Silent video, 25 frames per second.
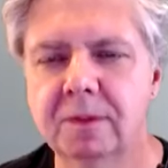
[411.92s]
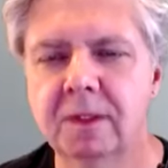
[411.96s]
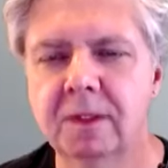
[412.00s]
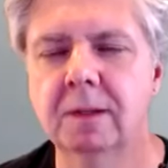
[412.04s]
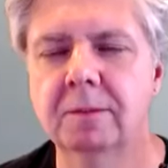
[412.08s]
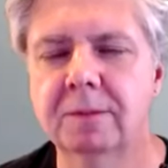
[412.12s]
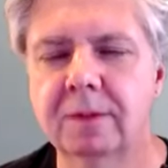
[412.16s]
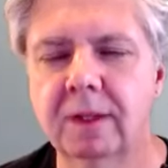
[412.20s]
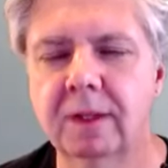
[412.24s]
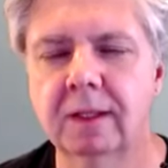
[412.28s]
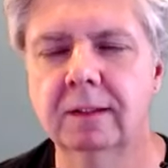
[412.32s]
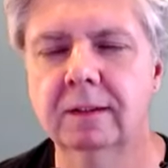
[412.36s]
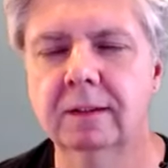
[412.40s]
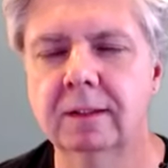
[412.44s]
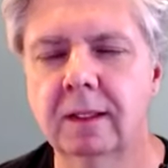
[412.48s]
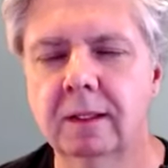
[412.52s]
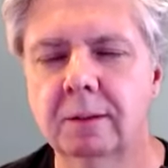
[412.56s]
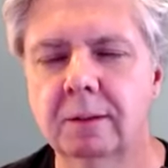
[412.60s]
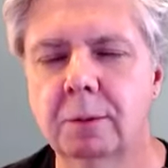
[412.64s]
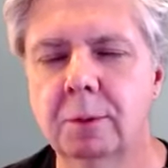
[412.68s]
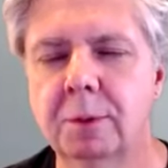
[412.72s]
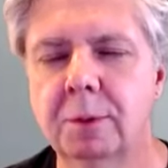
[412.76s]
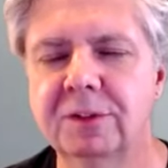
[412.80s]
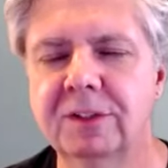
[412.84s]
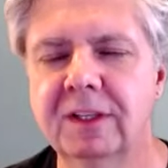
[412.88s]
Yep. Like
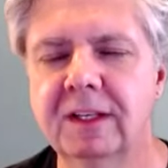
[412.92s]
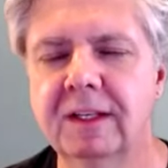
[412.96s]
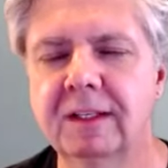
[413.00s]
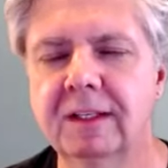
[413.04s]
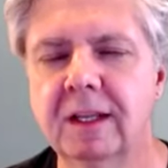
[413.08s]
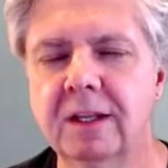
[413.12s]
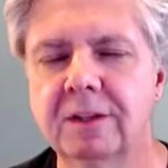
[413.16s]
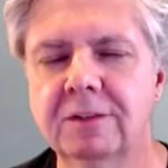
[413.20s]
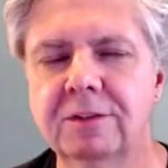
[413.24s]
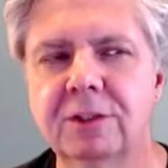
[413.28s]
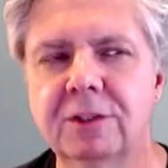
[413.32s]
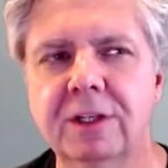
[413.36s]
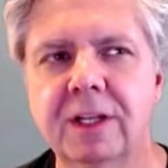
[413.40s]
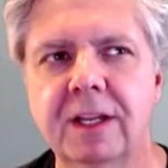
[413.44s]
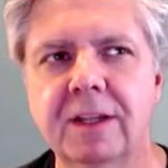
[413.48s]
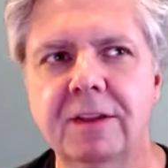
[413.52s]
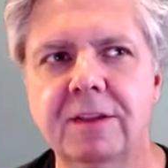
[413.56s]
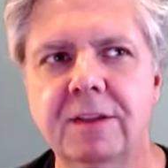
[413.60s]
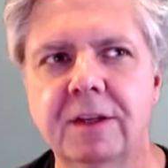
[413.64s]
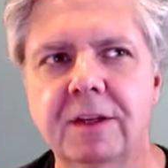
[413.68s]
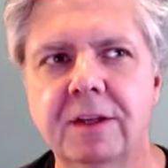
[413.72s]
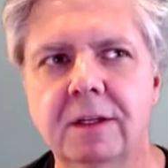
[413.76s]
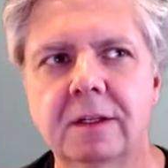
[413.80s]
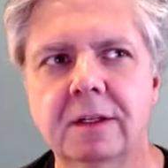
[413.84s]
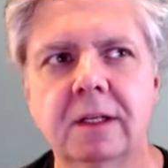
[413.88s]
like we were saying yesterday,
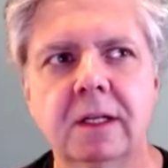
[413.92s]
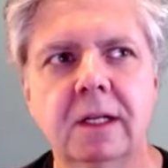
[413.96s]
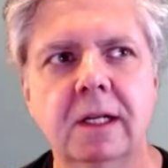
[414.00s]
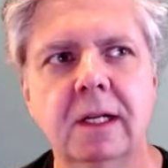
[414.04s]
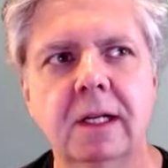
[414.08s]
the